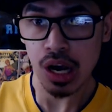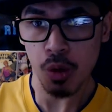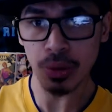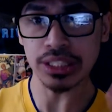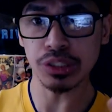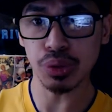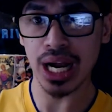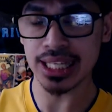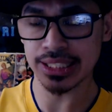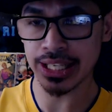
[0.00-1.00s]
What did you
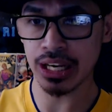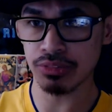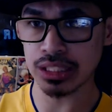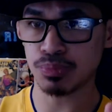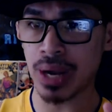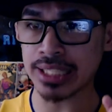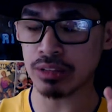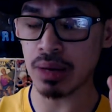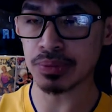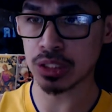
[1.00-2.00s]
guys think of this batch of
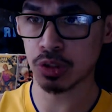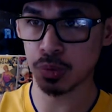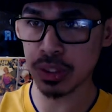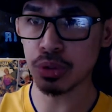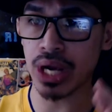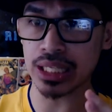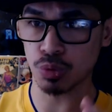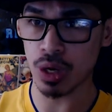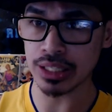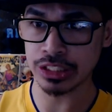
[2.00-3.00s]
episodes? What are you guys
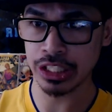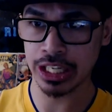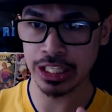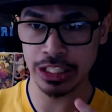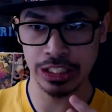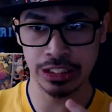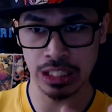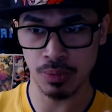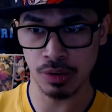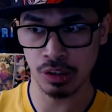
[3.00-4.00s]
watching in the
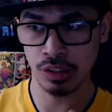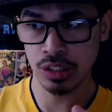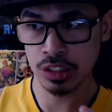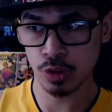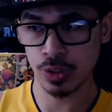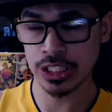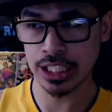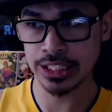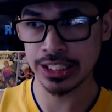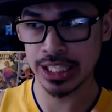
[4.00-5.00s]
summer
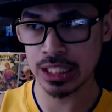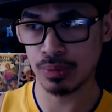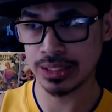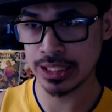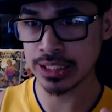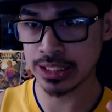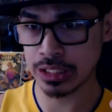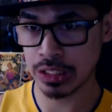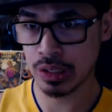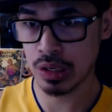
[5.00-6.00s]
2019 anime season?